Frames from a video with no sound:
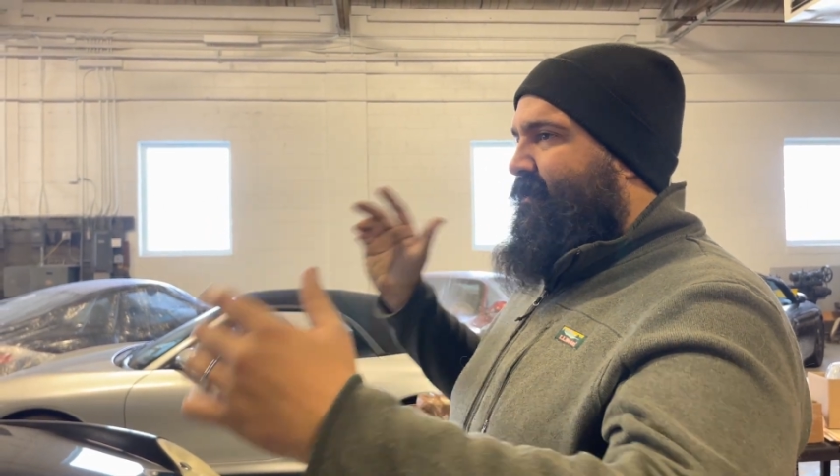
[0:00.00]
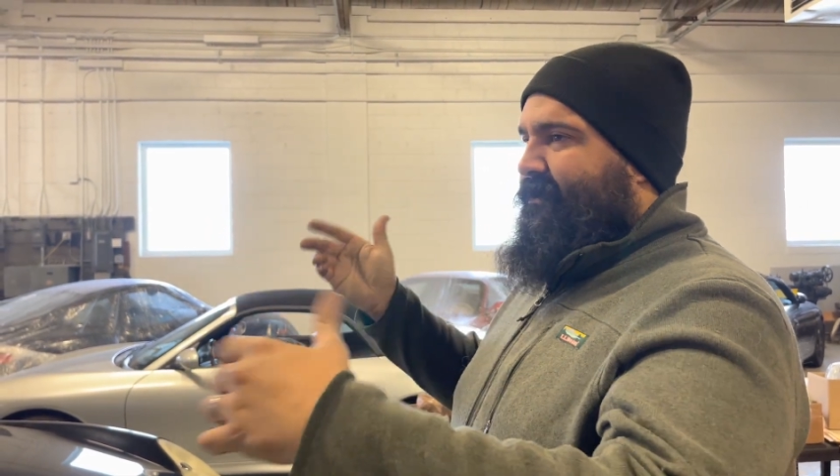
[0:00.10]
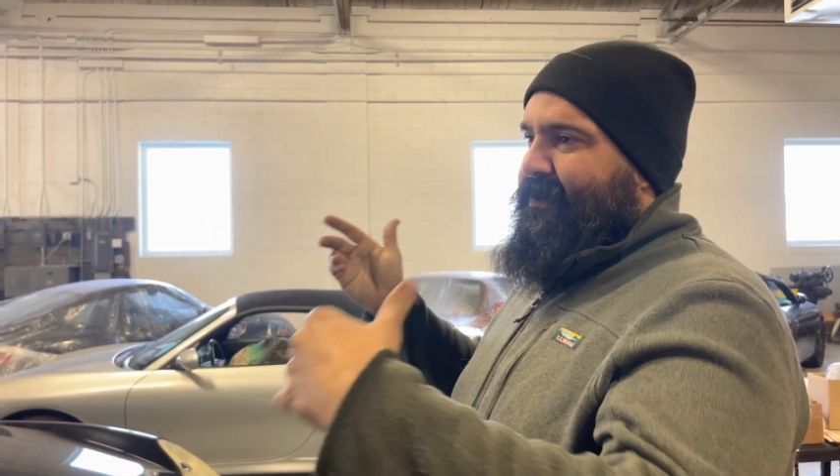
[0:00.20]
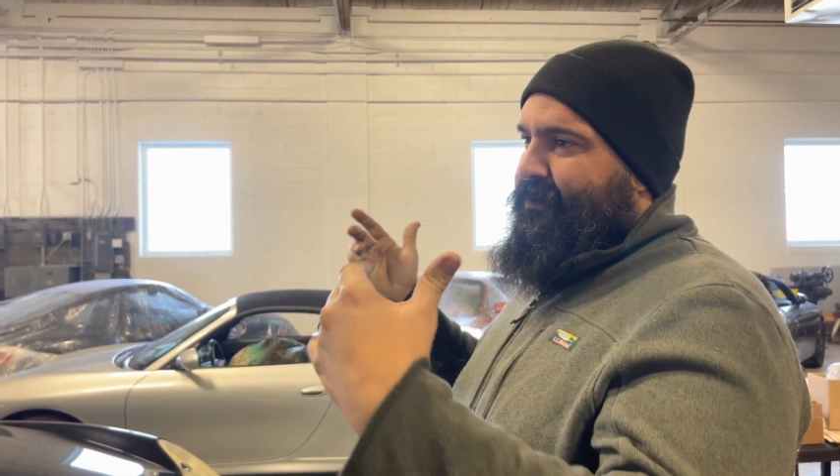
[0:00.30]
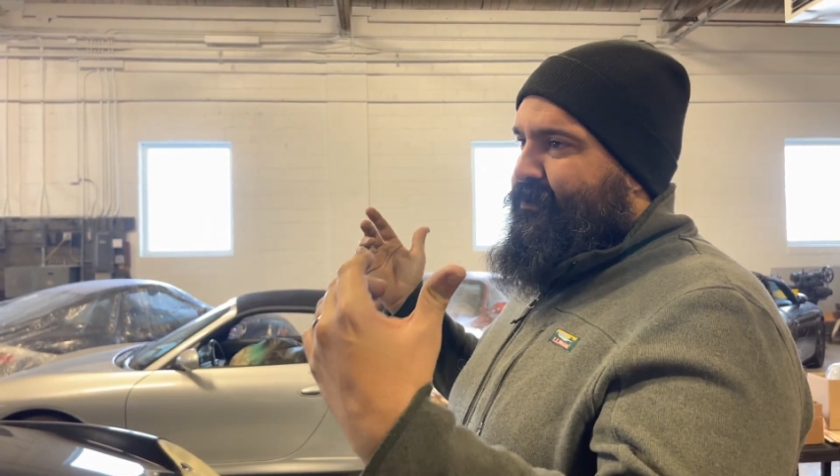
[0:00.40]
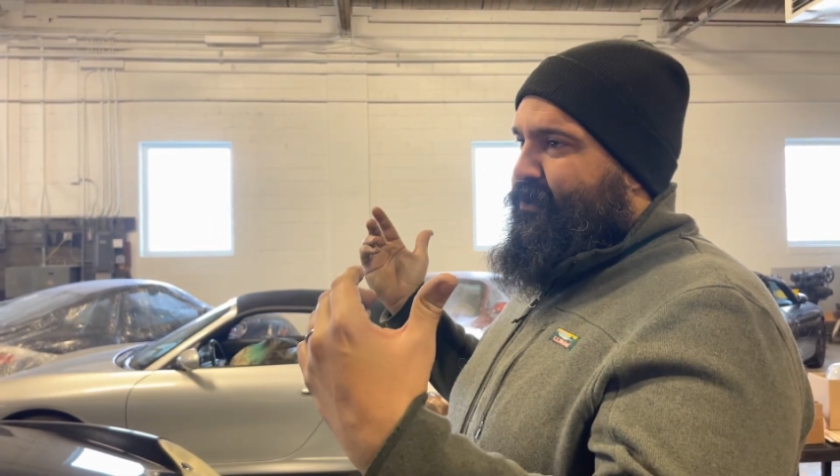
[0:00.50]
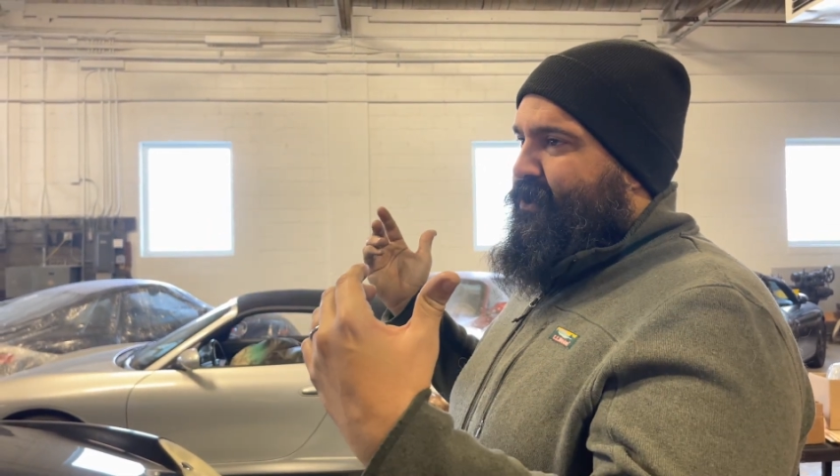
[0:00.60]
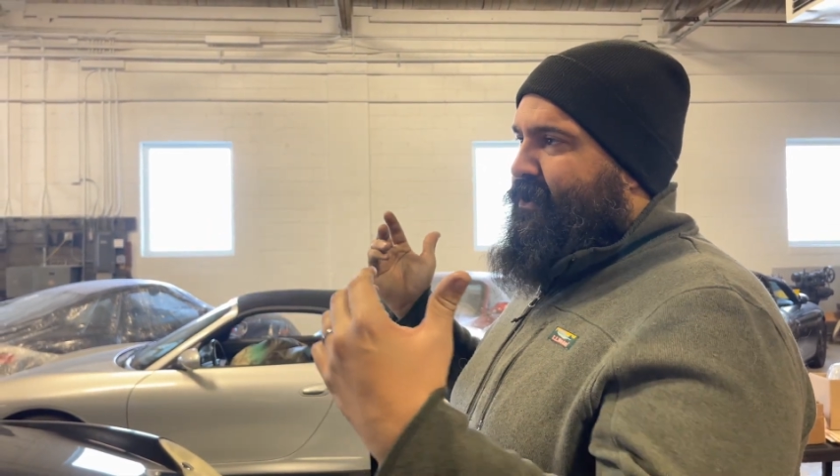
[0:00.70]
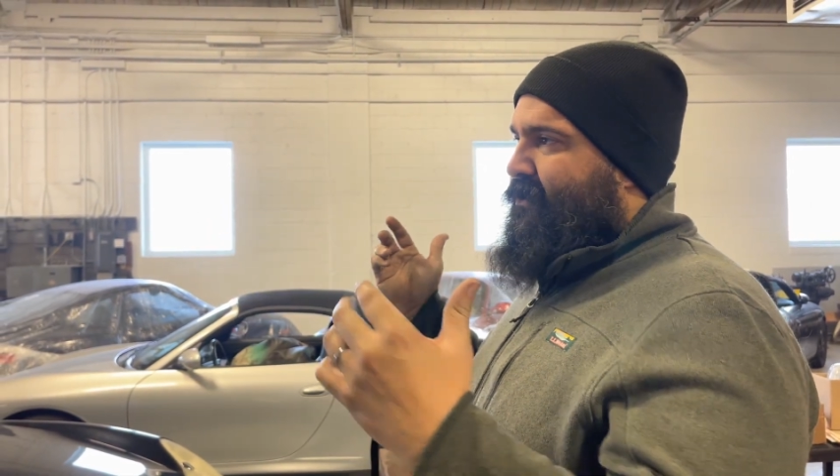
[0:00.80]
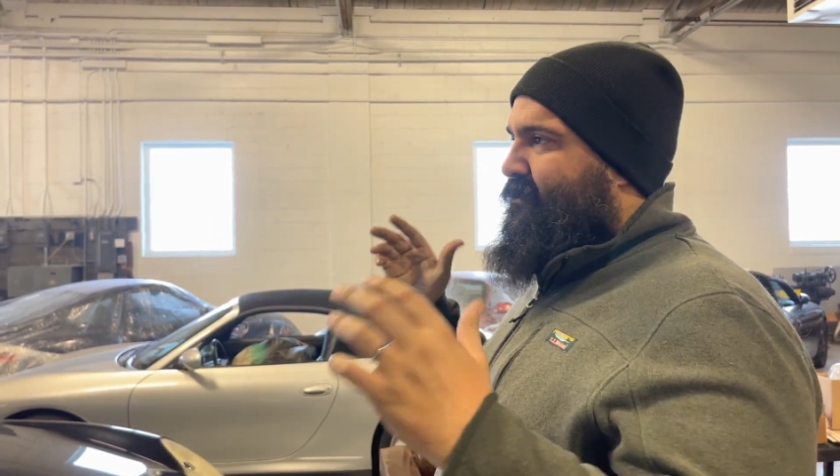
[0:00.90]
you know,
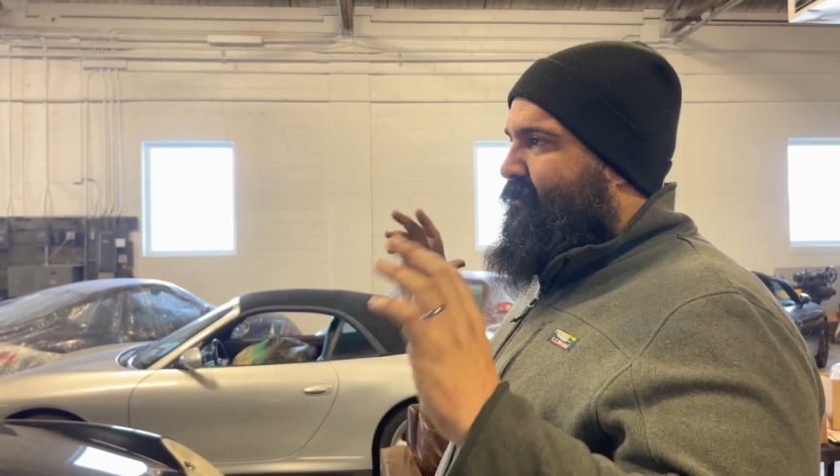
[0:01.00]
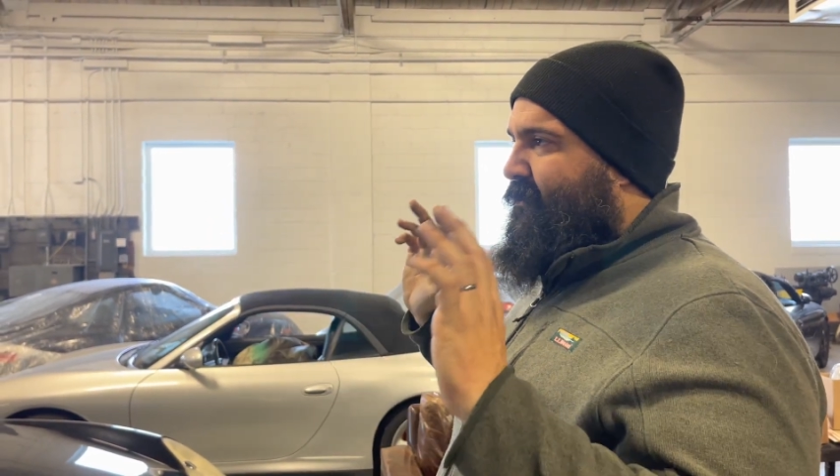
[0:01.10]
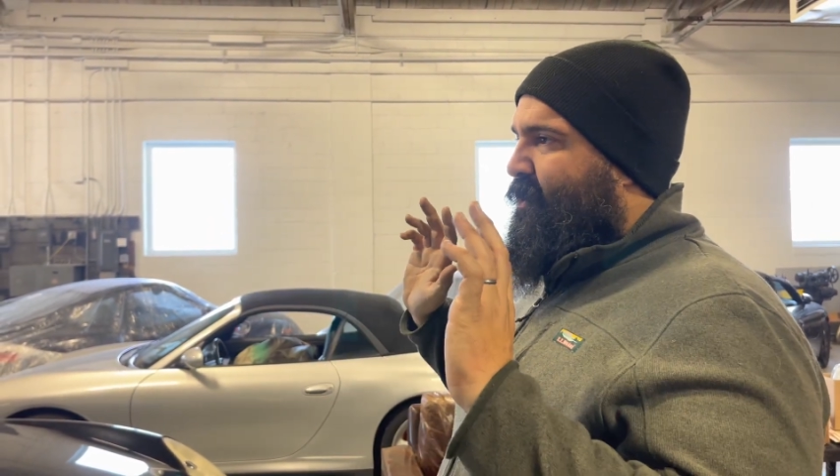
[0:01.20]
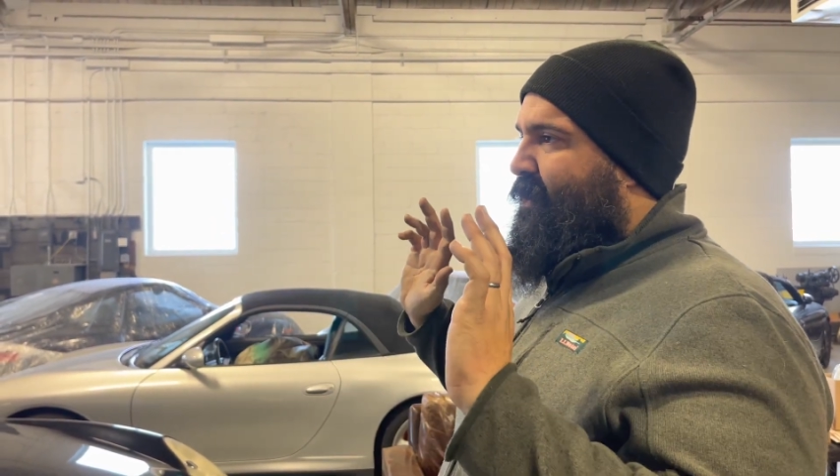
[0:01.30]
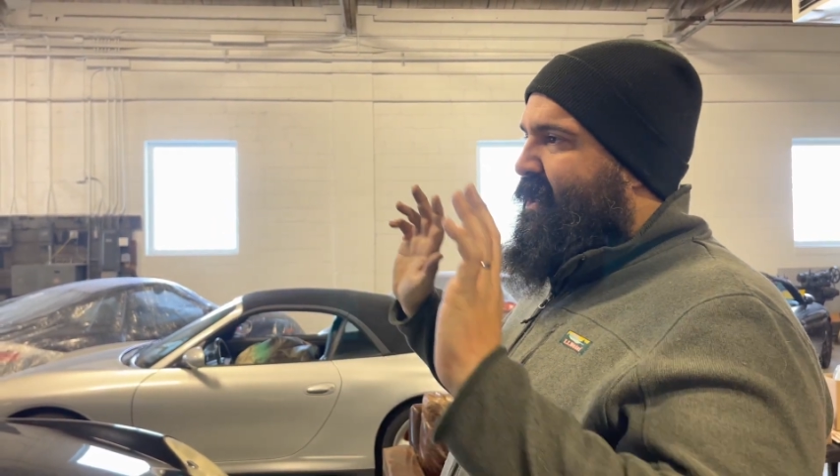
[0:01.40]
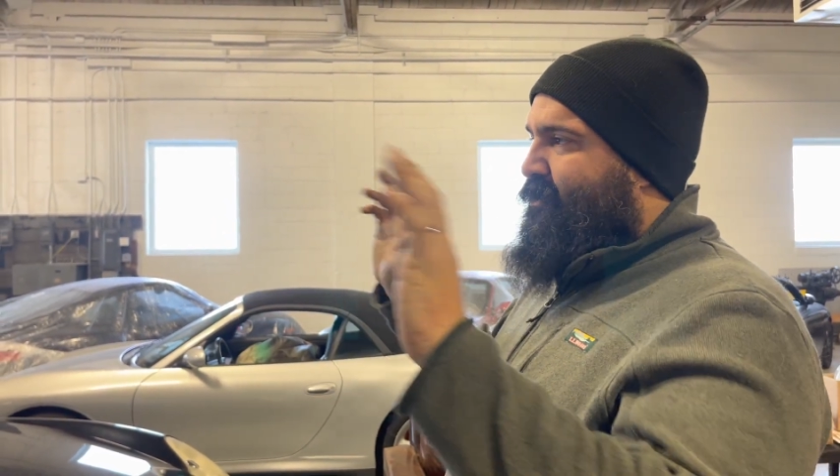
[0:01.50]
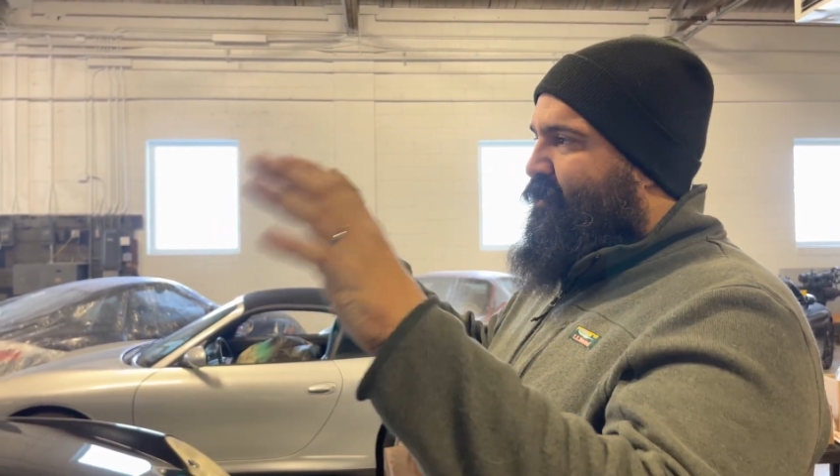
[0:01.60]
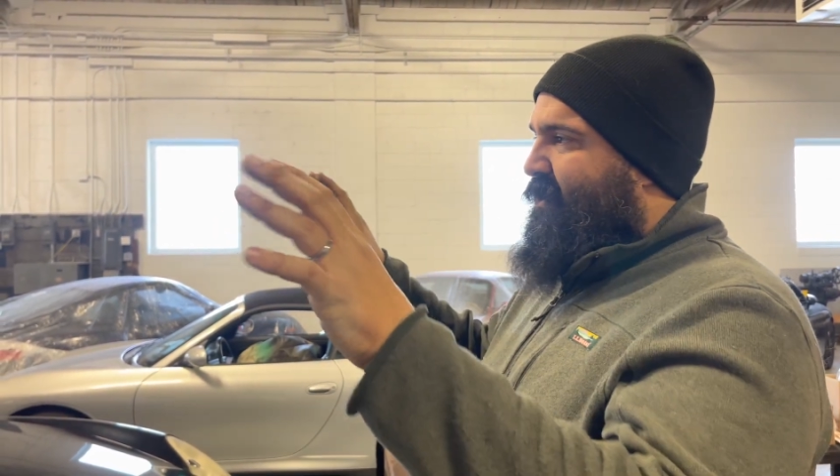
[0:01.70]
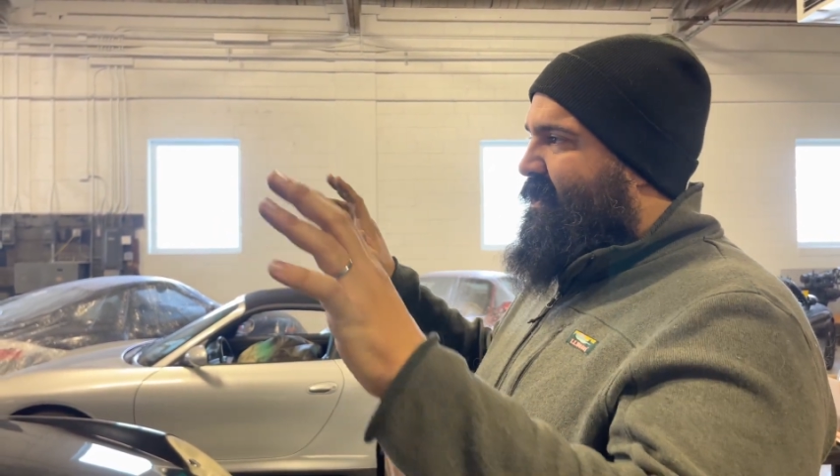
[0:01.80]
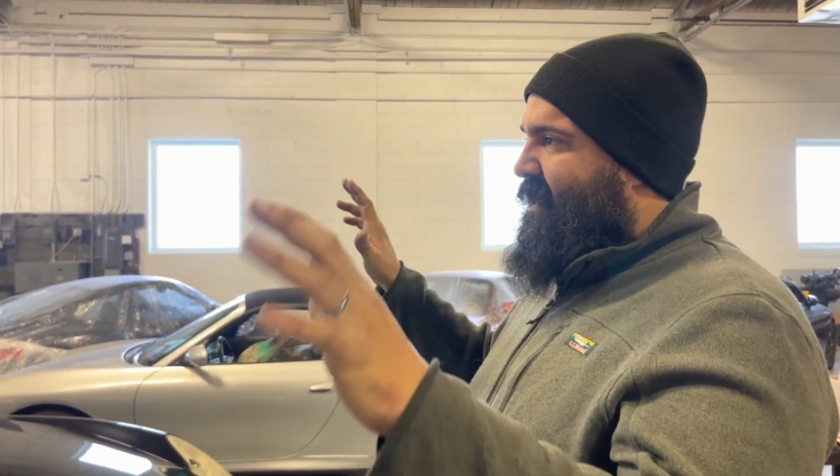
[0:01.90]
just the way it's
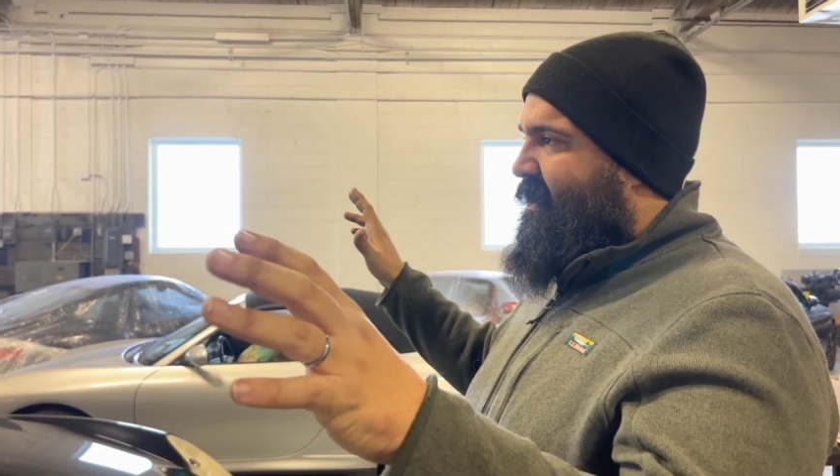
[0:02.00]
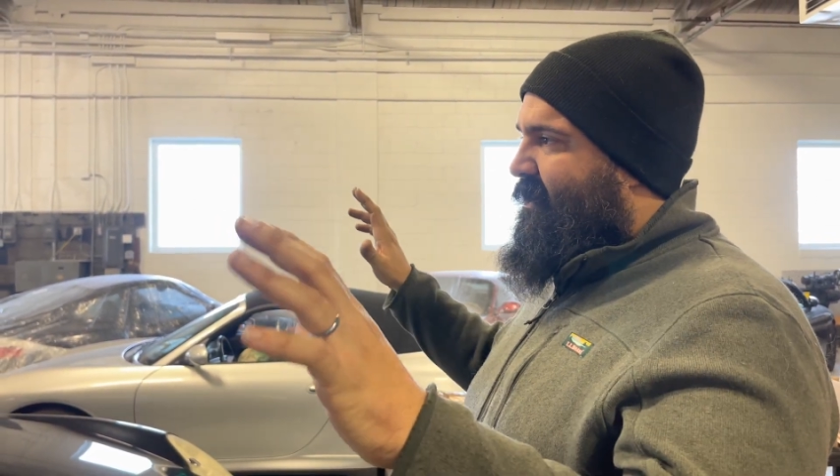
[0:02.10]
presented.